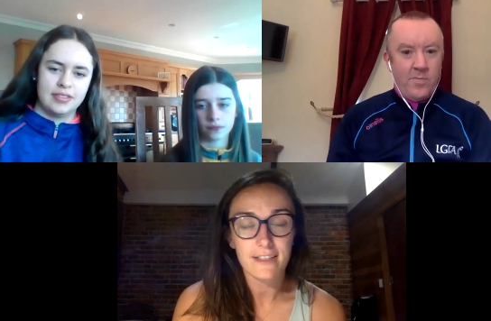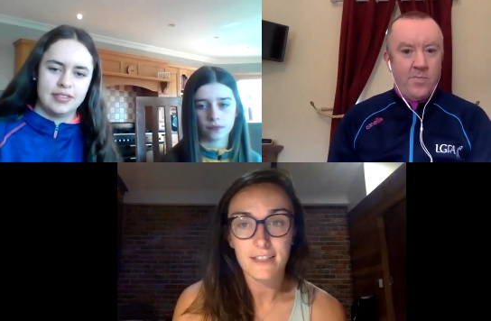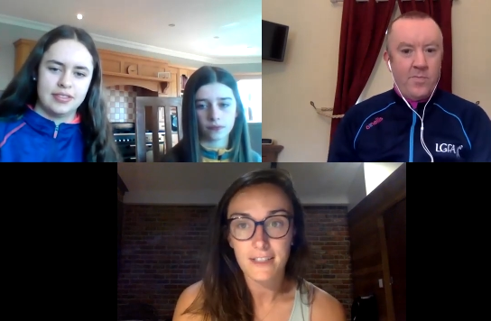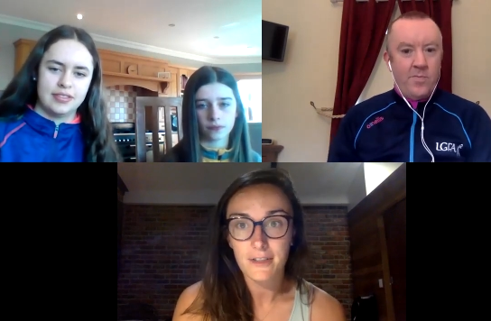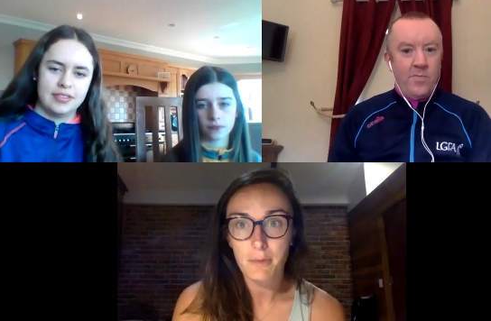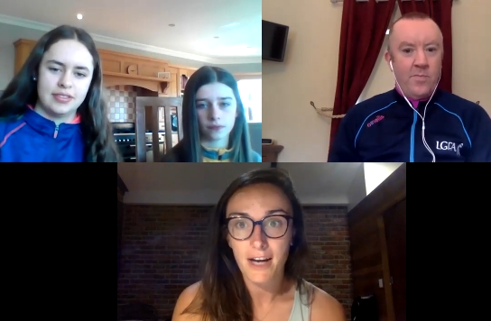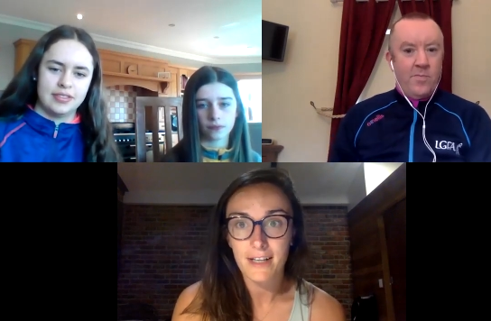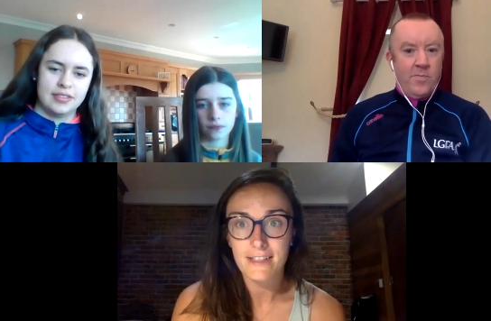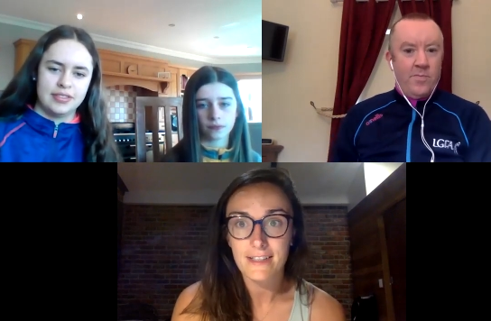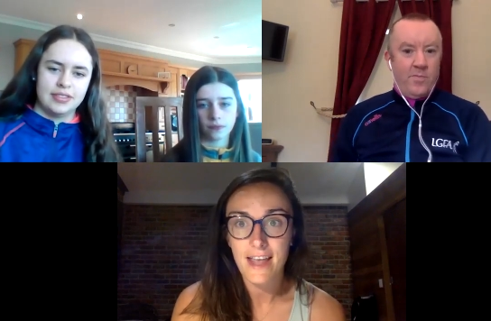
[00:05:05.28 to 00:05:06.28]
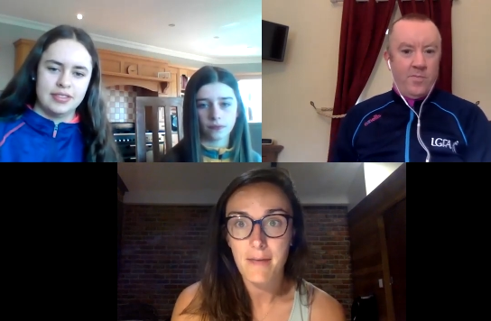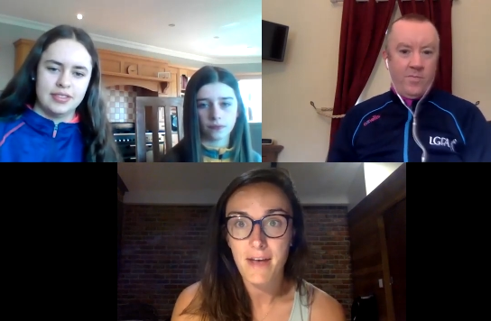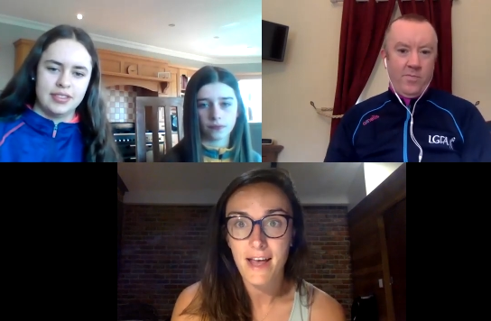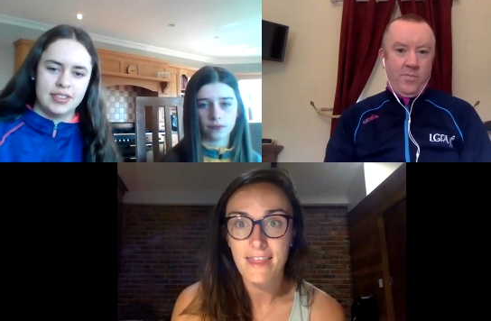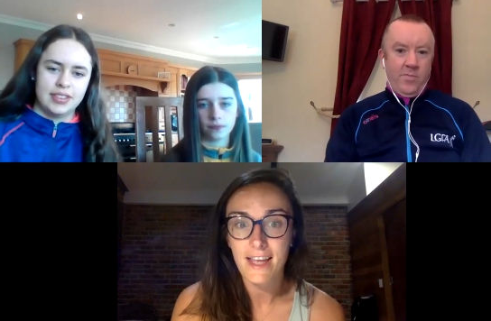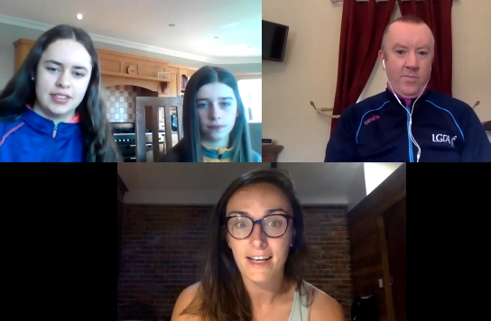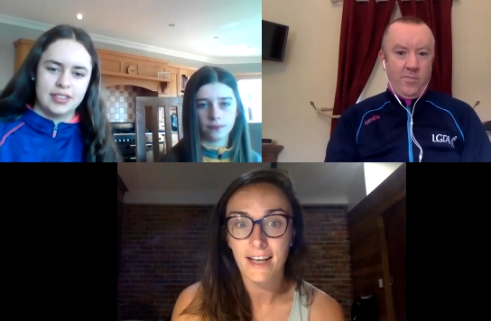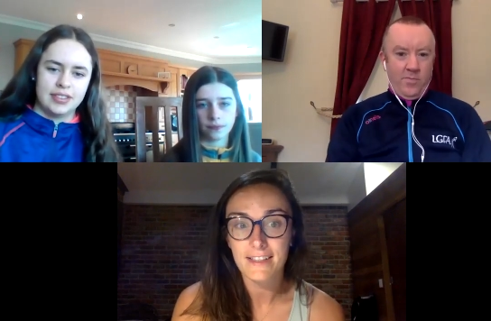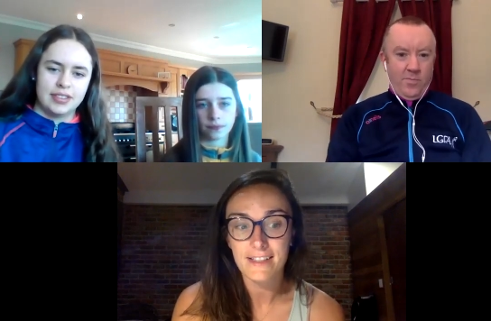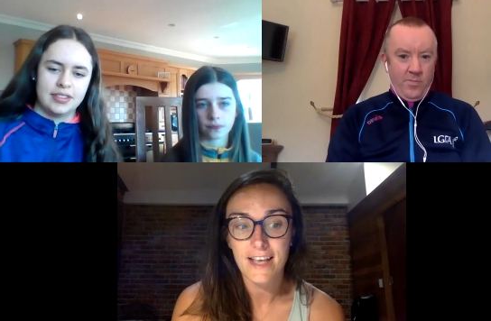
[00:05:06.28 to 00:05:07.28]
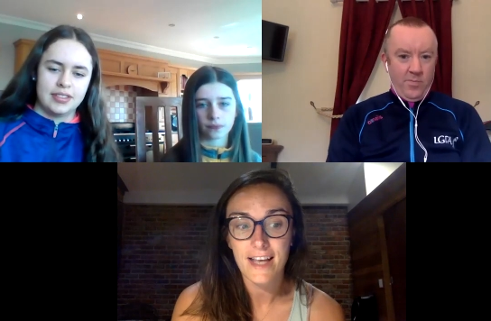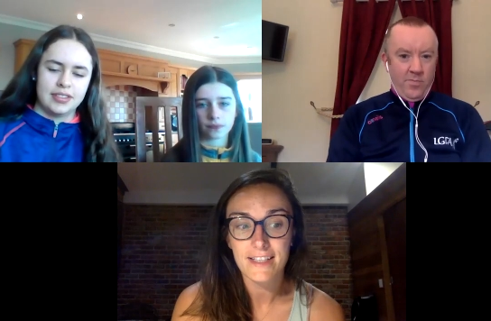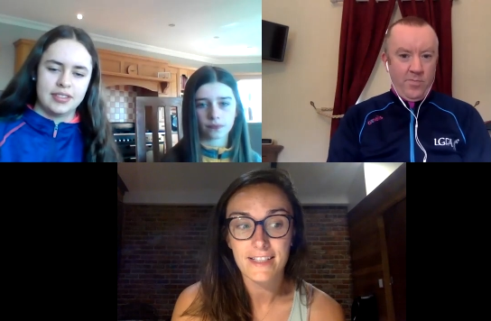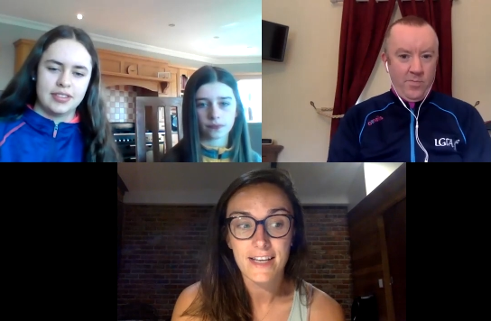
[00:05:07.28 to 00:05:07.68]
Speaker 1: continue to practice them. And then, as I said,